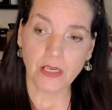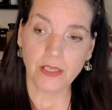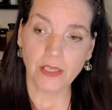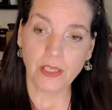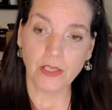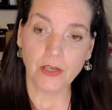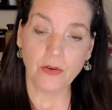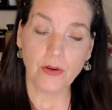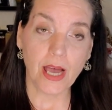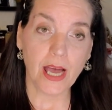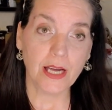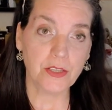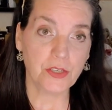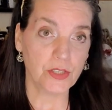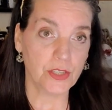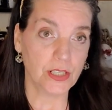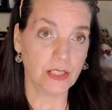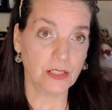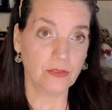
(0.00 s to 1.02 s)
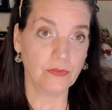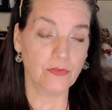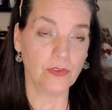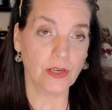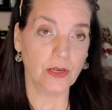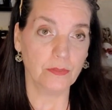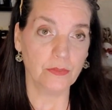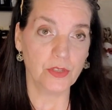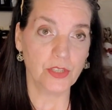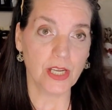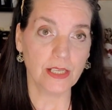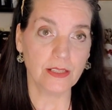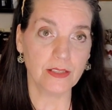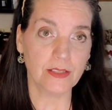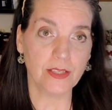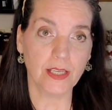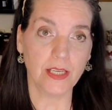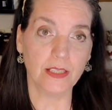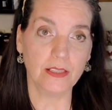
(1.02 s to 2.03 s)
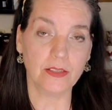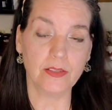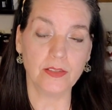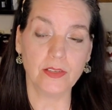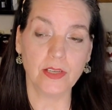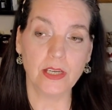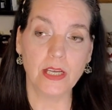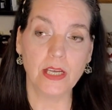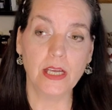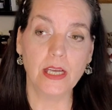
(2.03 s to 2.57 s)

you know, Ashton from Jensen's,